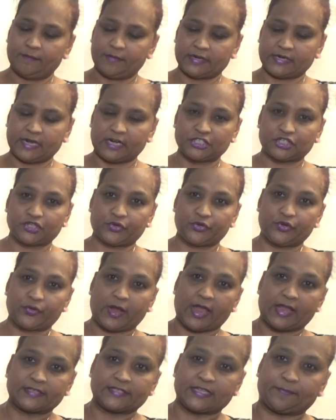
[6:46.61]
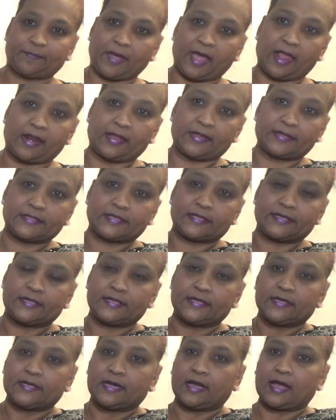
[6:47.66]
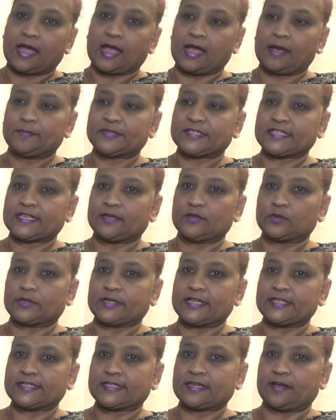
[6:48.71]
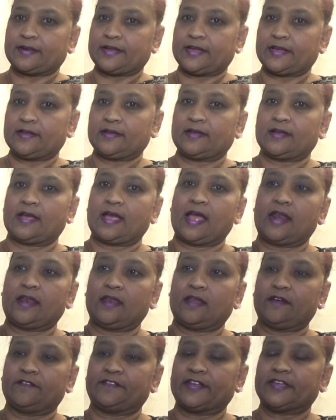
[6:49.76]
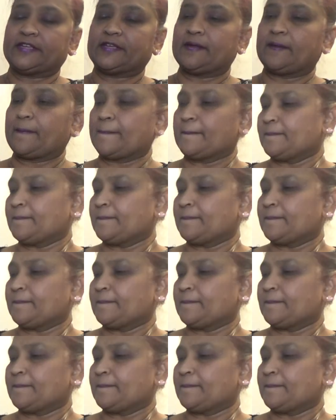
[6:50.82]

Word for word: but I'll show you guys the palette absolutely stunning I love it